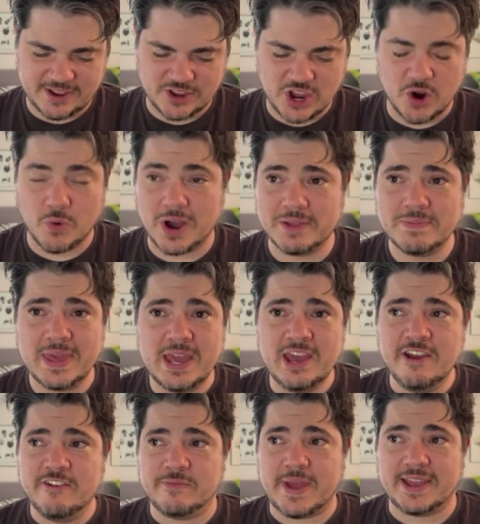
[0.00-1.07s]
You know what?
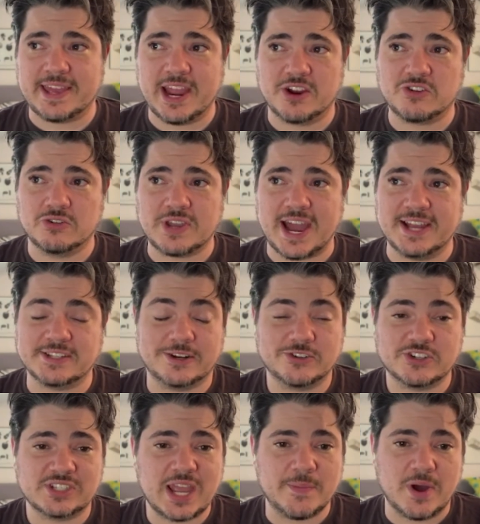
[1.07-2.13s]
If my character dies, I'll
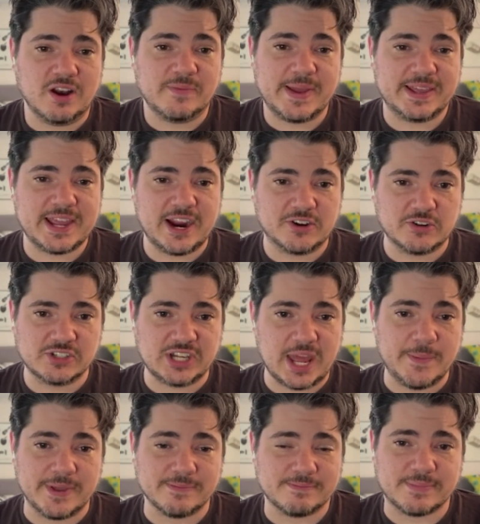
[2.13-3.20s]
just name all of my characters
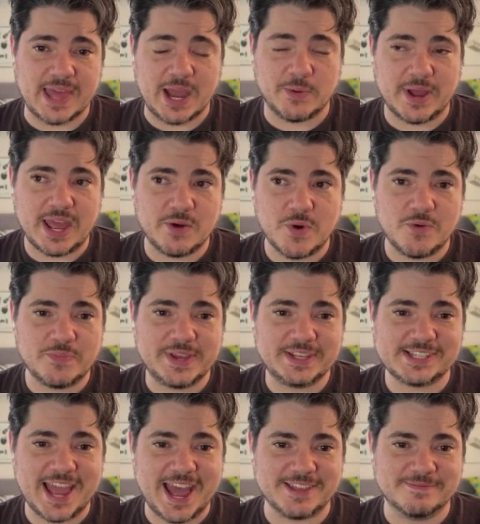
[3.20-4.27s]
Lemon. That way, I won't be
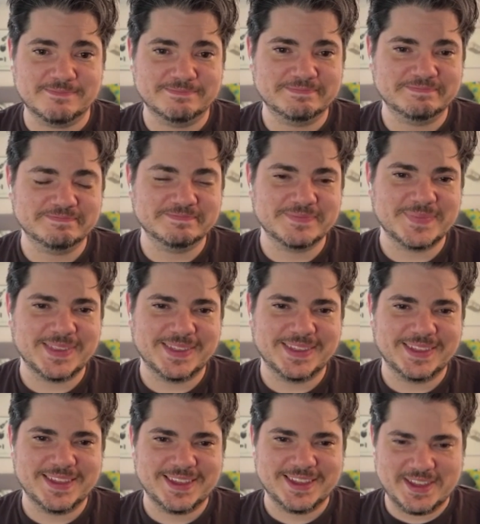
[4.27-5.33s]
sad.
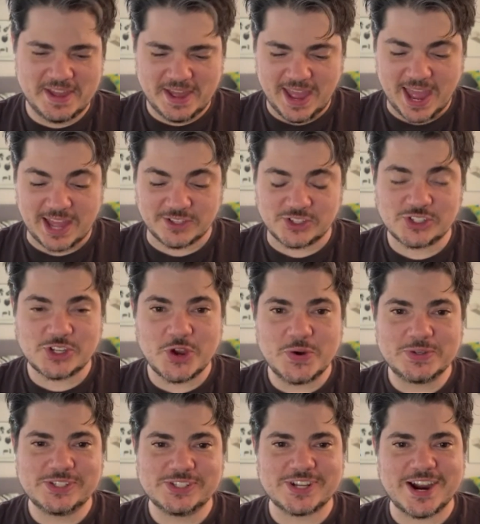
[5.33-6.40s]
And
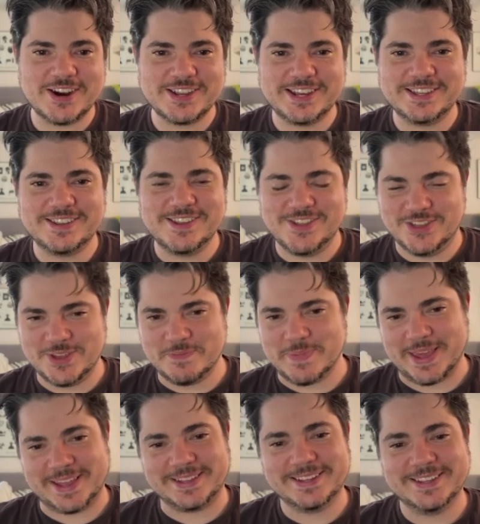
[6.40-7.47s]
so started the
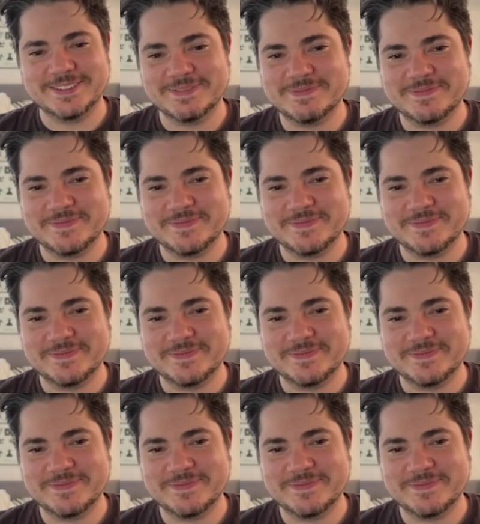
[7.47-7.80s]
bit.